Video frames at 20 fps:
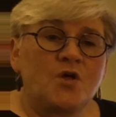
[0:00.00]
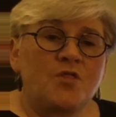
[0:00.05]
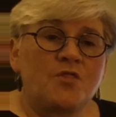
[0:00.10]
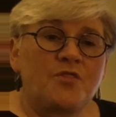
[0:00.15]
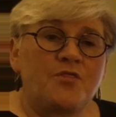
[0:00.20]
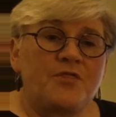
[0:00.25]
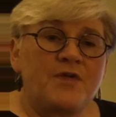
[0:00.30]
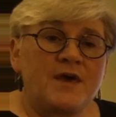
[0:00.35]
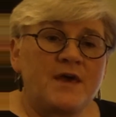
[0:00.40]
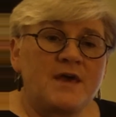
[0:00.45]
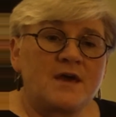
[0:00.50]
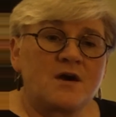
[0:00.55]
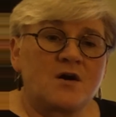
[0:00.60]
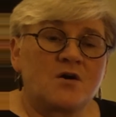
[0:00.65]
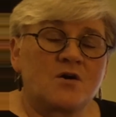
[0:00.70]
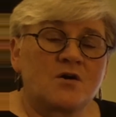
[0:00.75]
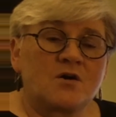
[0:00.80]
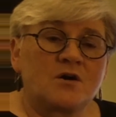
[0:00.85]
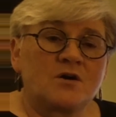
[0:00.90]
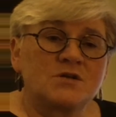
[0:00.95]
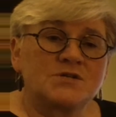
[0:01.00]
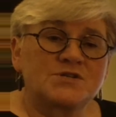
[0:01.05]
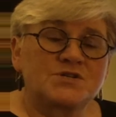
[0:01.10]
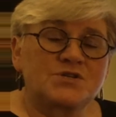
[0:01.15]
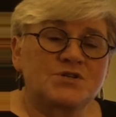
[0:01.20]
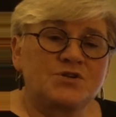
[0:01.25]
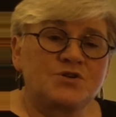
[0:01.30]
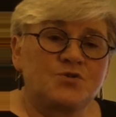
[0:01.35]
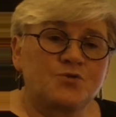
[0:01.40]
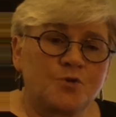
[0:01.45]
They are a
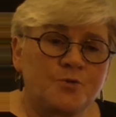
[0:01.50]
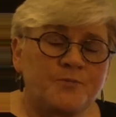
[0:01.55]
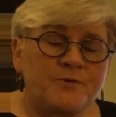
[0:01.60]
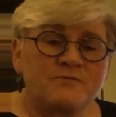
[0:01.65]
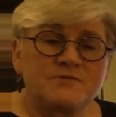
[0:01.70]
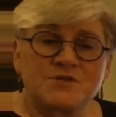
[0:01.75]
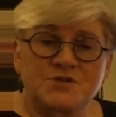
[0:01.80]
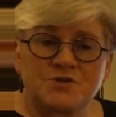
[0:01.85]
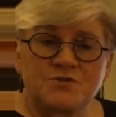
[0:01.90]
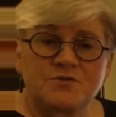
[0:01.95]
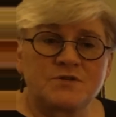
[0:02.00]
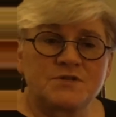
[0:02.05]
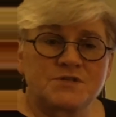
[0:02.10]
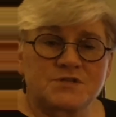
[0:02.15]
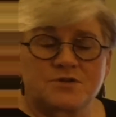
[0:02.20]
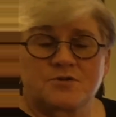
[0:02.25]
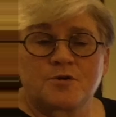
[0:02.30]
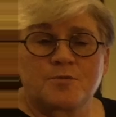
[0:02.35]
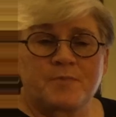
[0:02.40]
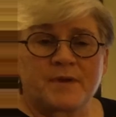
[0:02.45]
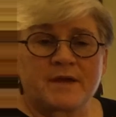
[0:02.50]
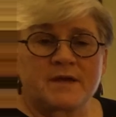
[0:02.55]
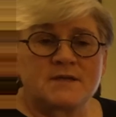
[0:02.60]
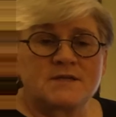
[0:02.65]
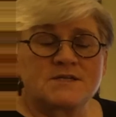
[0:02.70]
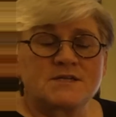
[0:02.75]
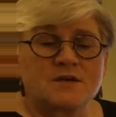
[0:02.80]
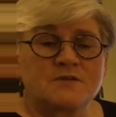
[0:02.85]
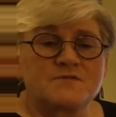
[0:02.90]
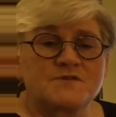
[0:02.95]
group of students, they're a band
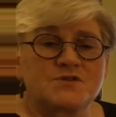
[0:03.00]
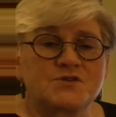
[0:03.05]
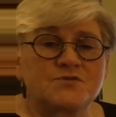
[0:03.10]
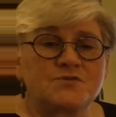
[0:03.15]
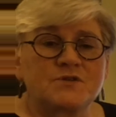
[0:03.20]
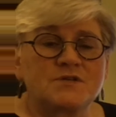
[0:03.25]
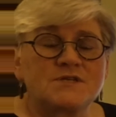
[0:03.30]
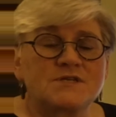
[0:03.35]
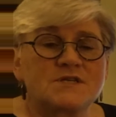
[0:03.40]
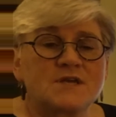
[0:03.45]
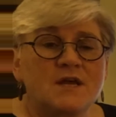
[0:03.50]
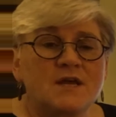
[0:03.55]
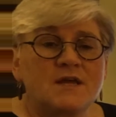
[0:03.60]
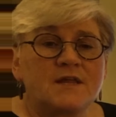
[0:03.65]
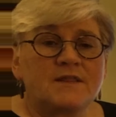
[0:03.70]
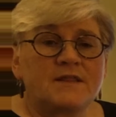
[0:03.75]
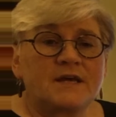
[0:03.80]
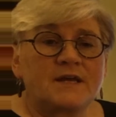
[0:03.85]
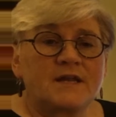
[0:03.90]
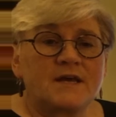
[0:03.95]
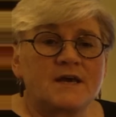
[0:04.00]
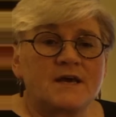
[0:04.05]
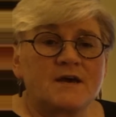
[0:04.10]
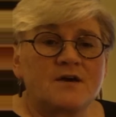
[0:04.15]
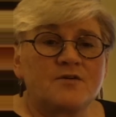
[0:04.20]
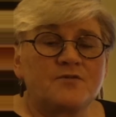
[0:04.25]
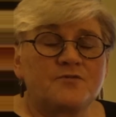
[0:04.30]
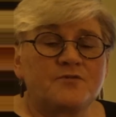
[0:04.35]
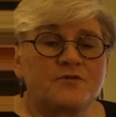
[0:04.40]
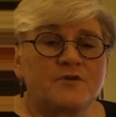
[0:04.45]
of students that
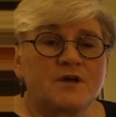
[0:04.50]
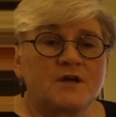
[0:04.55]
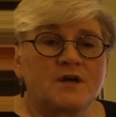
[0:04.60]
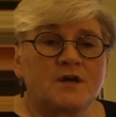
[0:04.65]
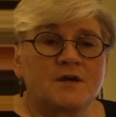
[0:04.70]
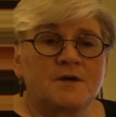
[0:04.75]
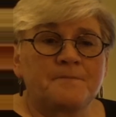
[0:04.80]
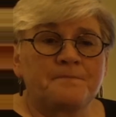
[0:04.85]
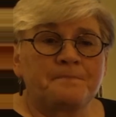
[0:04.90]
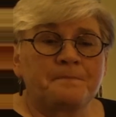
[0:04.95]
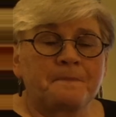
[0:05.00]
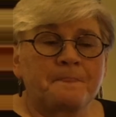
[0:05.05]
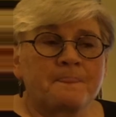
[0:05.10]
have a